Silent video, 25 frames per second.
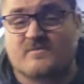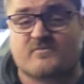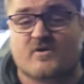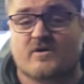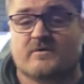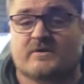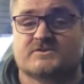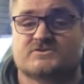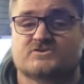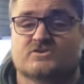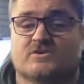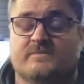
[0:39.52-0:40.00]

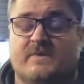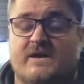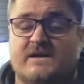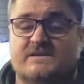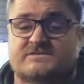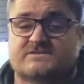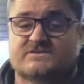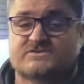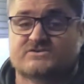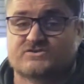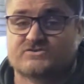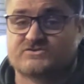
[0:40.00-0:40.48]
proper job
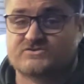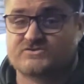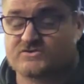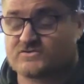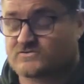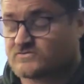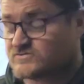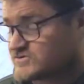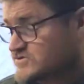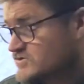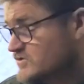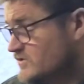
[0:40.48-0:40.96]
as you should
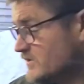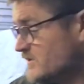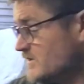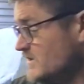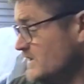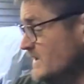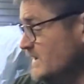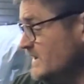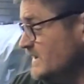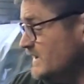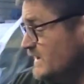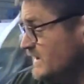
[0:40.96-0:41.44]
do. So,
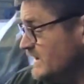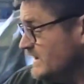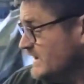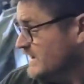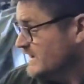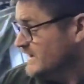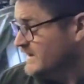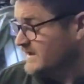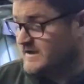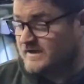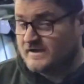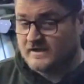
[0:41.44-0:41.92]

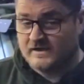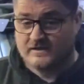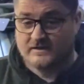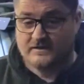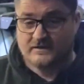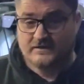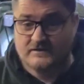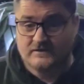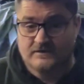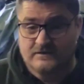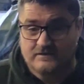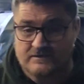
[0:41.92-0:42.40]
6
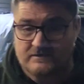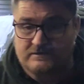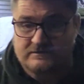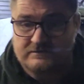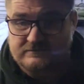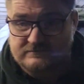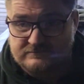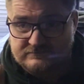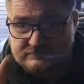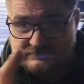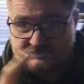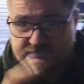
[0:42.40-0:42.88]

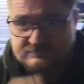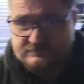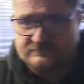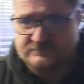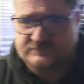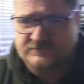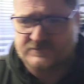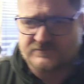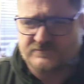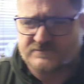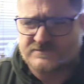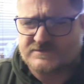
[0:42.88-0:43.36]

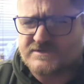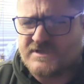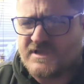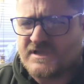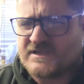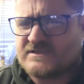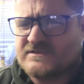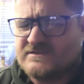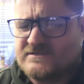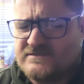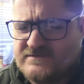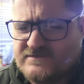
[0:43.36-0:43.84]

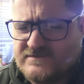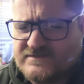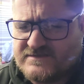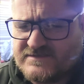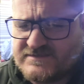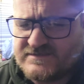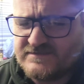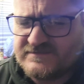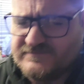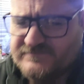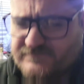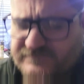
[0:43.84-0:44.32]
seconds,